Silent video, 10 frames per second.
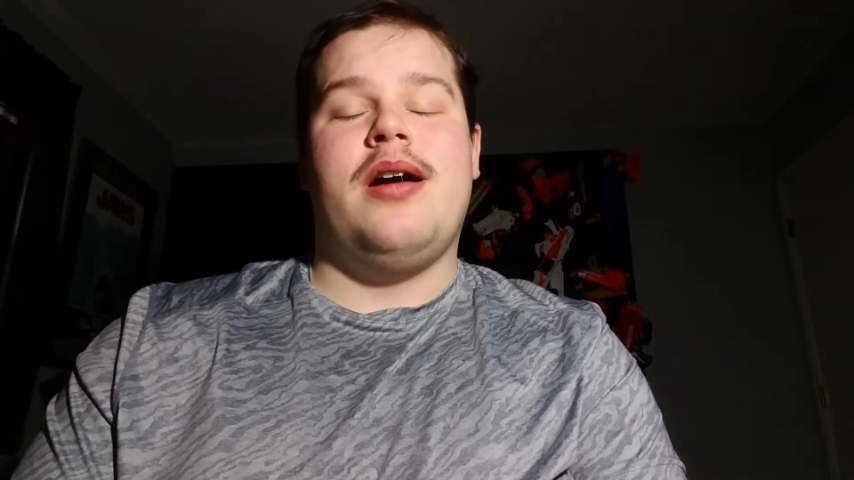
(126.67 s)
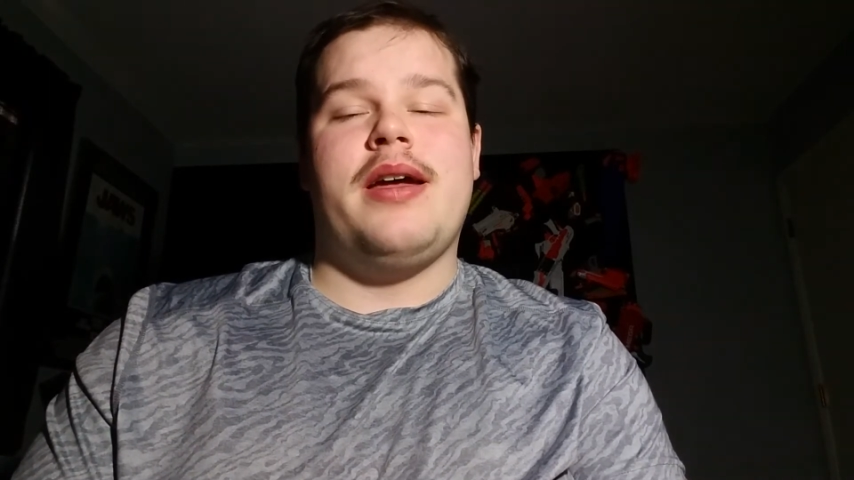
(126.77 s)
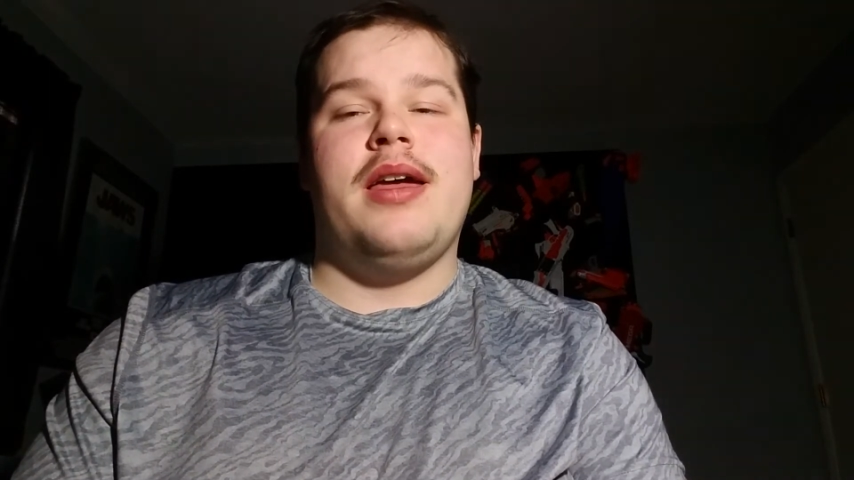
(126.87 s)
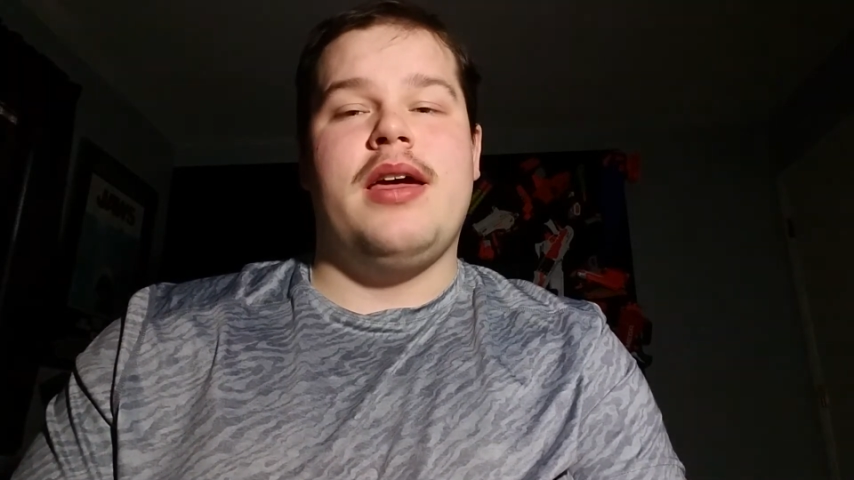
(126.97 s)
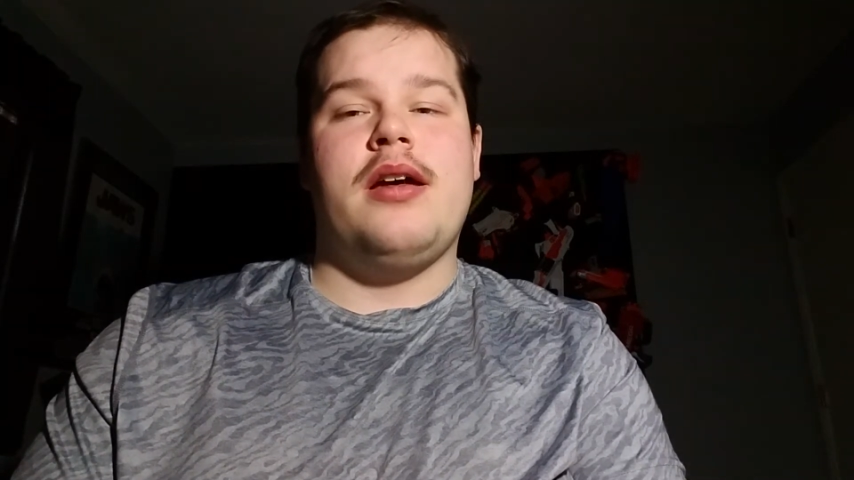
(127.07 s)
I
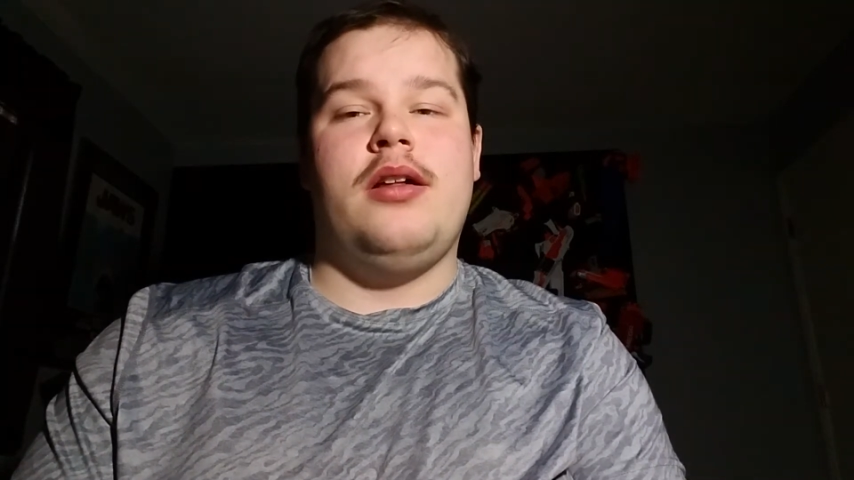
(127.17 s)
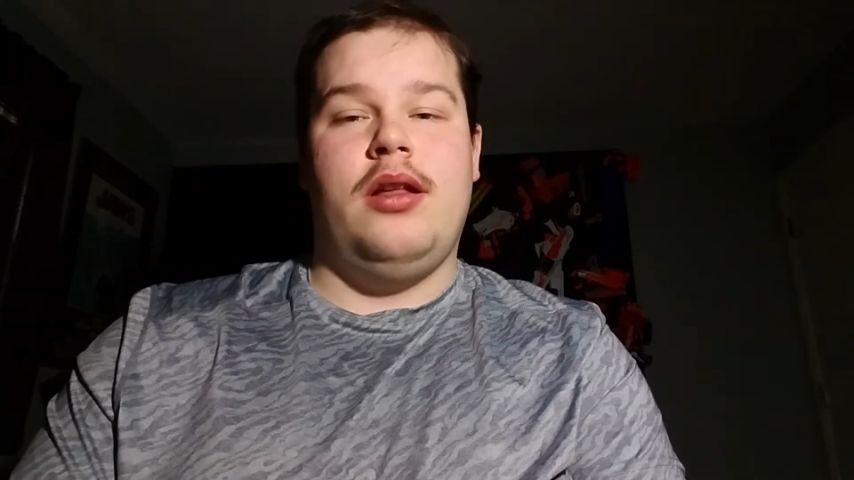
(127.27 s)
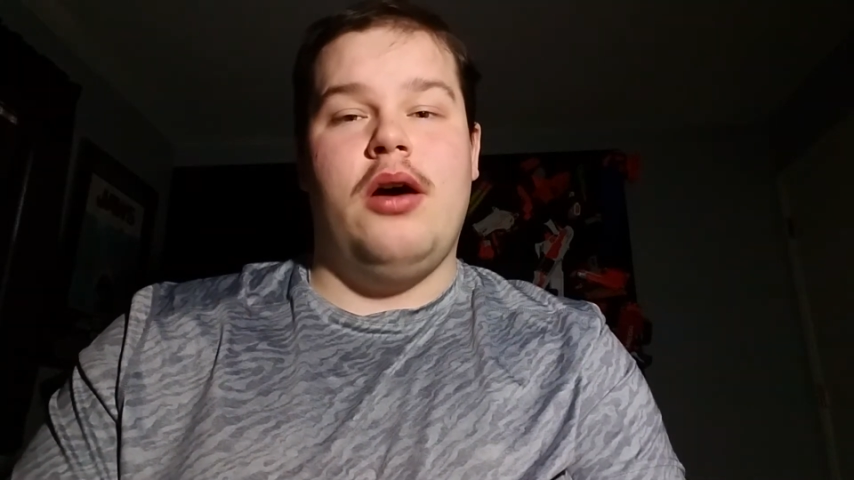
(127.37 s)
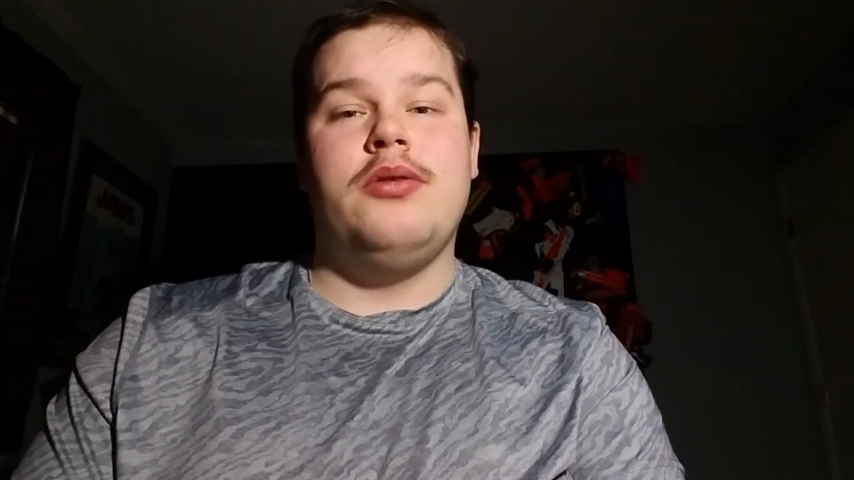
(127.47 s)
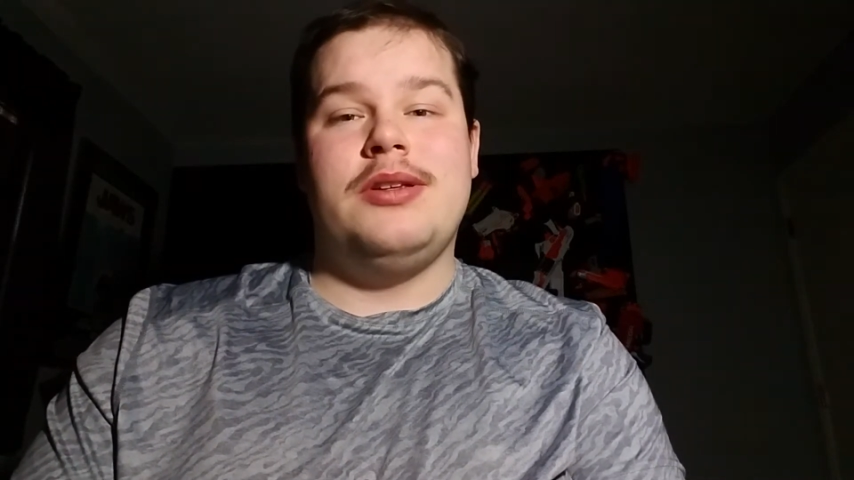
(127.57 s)
can get
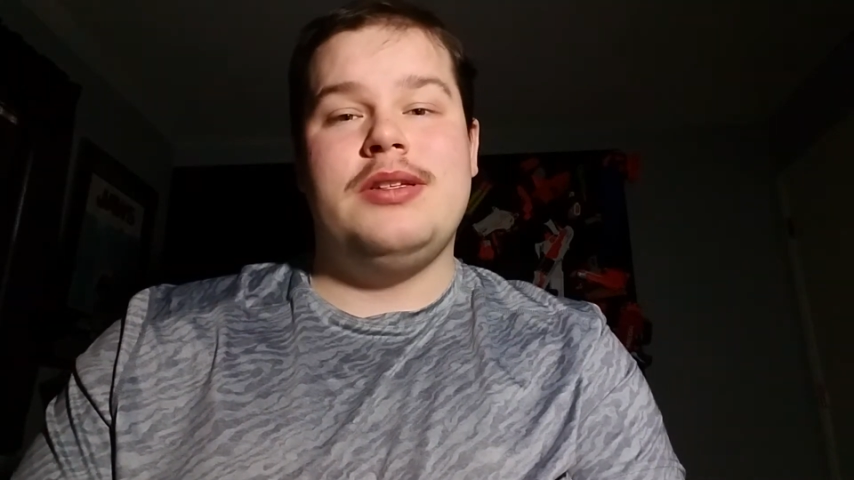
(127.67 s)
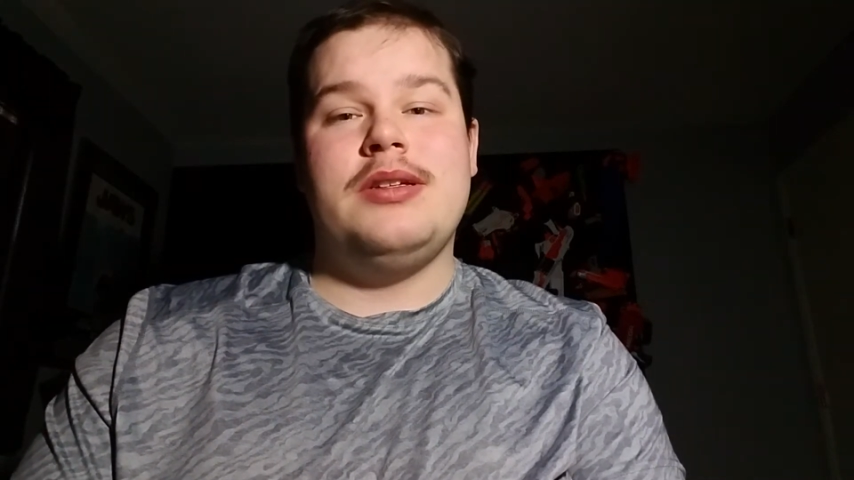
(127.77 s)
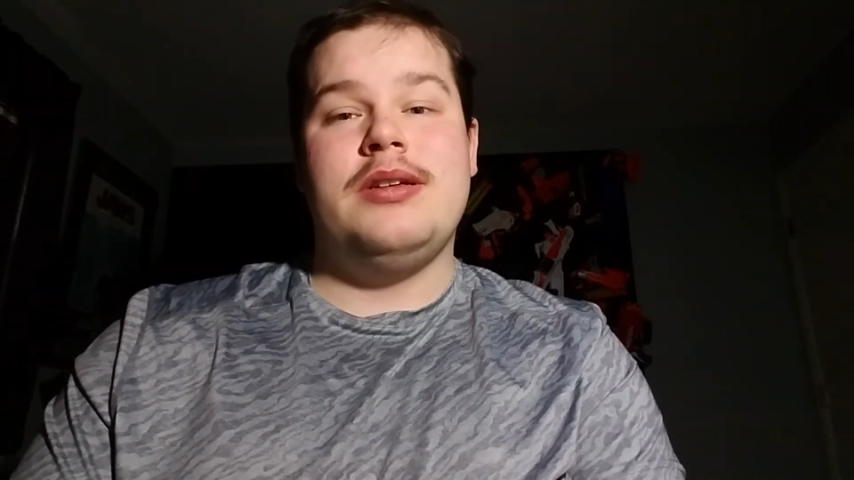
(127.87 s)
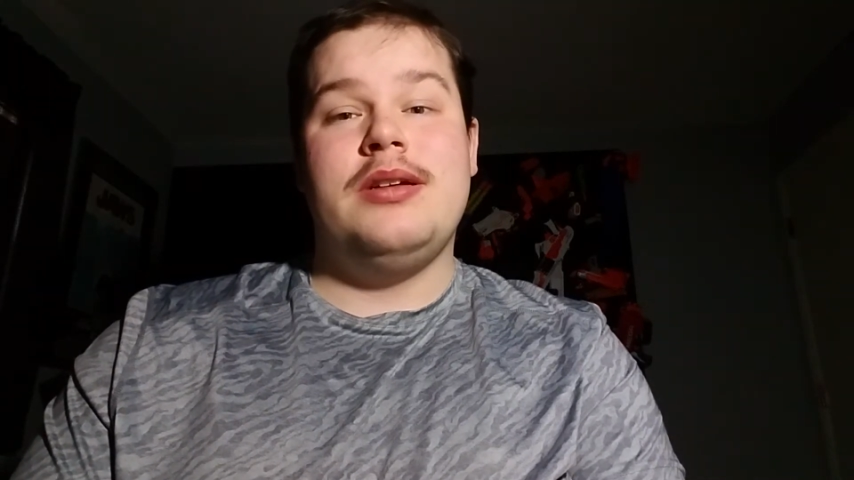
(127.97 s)
close